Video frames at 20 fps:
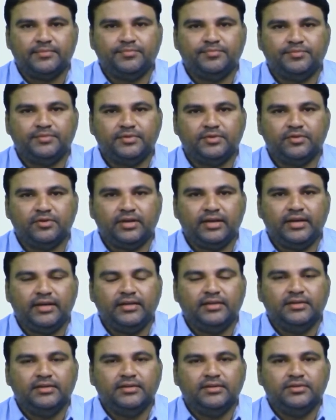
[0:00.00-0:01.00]
Okay.
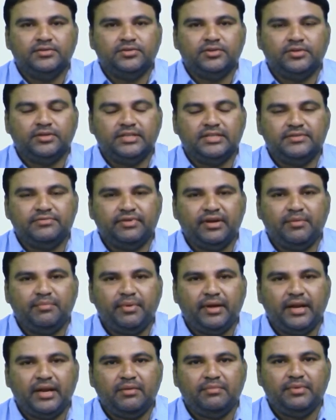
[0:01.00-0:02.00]
So this Y
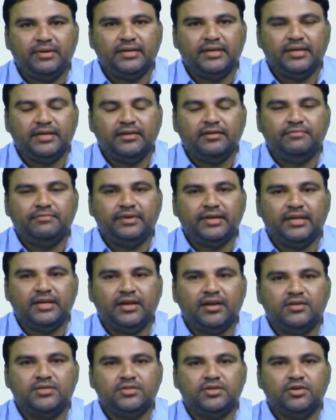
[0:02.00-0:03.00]
parameter, we can
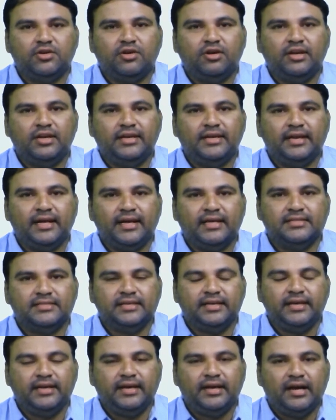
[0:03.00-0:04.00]
also call it as
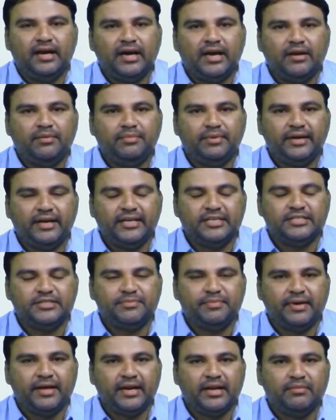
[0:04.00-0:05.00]
a admittance
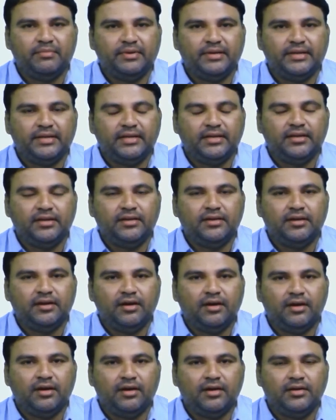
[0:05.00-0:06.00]
parameter
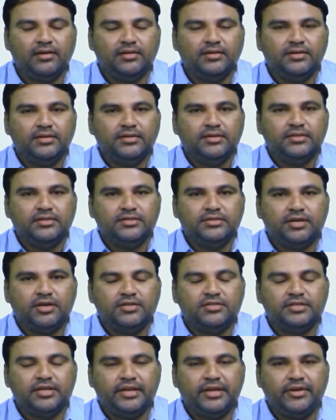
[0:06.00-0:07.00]
or short
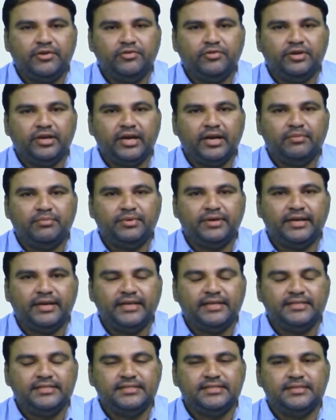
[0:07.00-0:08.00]
circuit
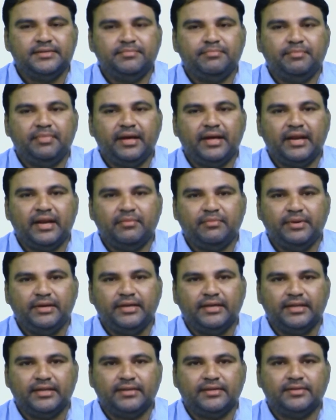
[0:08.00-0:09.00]
admittance
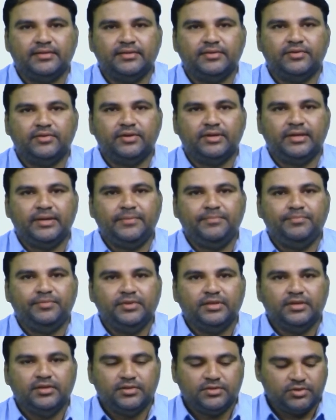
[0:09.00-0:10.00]
parameter. Okay.
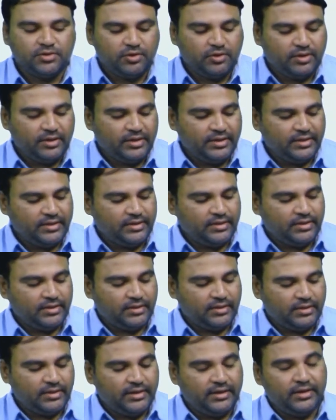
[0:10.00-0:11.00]
So in
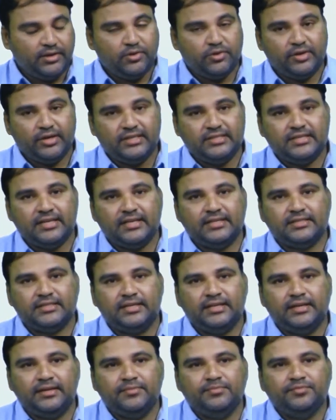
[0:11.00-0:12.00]
today's
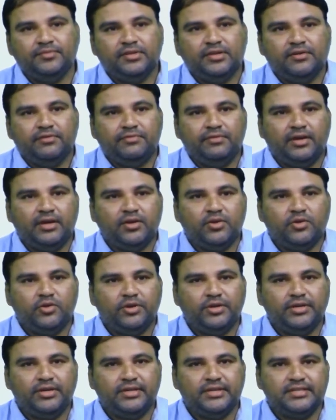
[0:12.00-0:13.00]
lecture, we are going
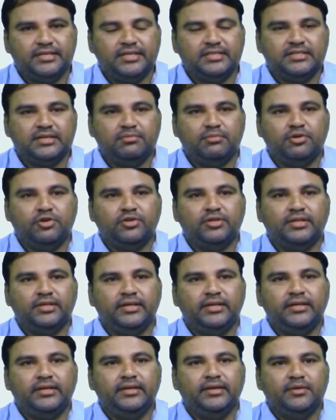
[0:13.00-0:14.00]
to discuss about
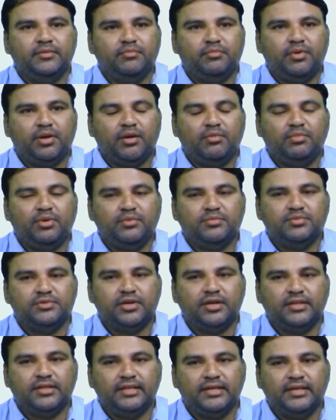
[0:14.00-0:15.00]
the problems
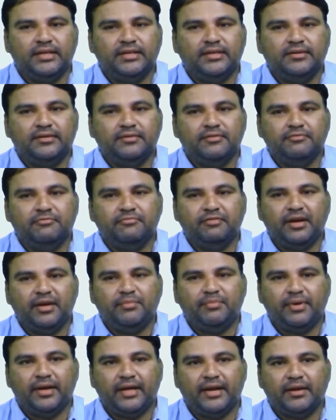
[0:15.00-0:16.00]
on the Y
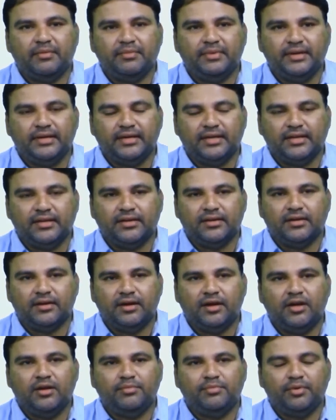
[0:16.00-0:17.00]
parameter
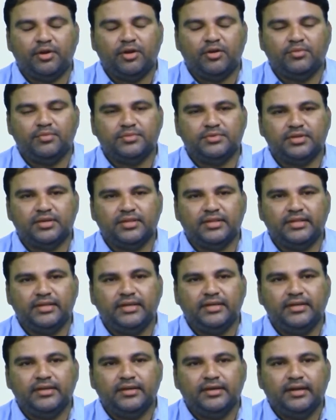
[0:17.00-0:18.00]
or problems on the
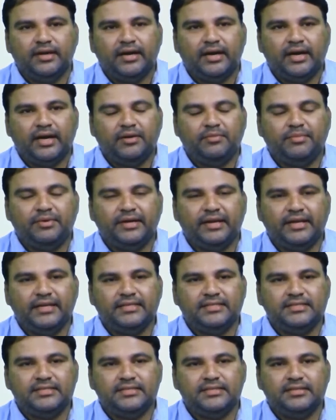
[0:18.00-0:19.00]

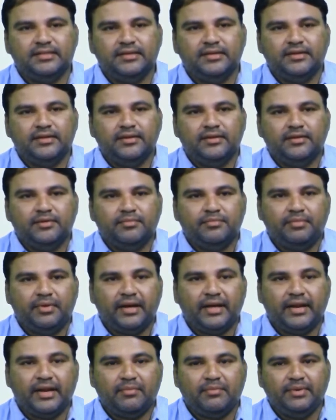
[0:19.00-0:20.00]
admittance
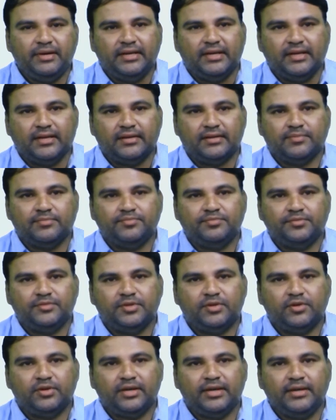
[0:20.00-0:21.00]
parameter.
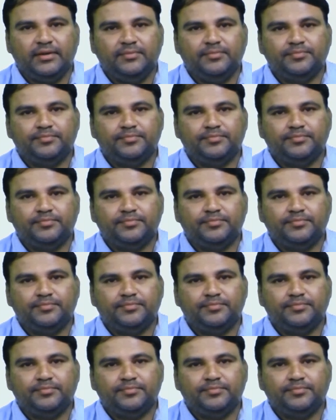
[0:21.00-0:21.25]
Okay.